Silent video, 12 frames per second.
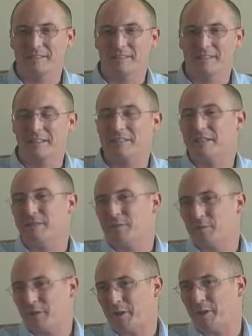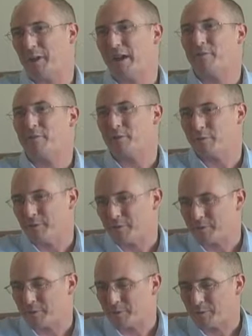The next level of care after a
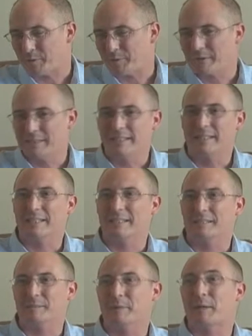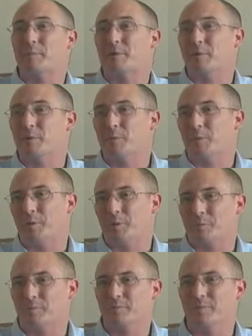foster home uh, might be a group
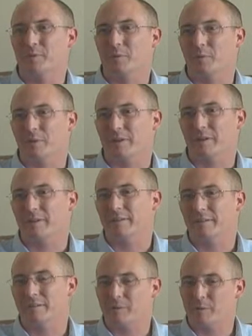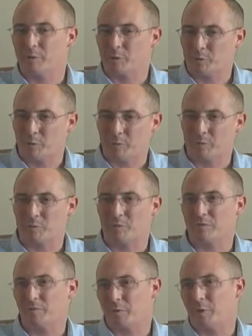home, where some of the group homes
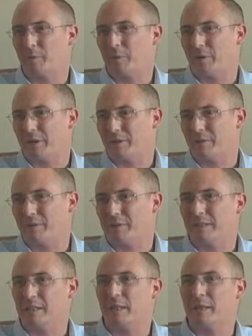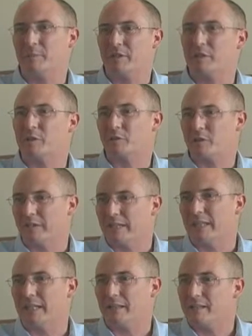would form around a, a, particular
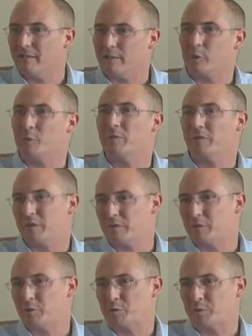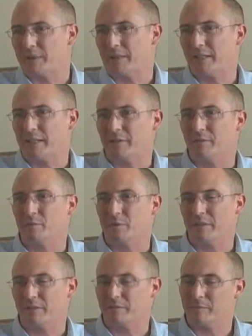need that a group of individuals might have. We
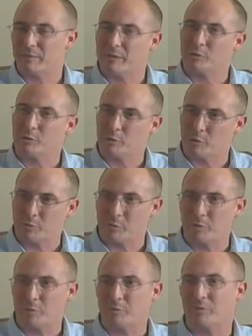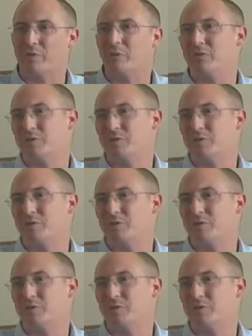have medical group homes that would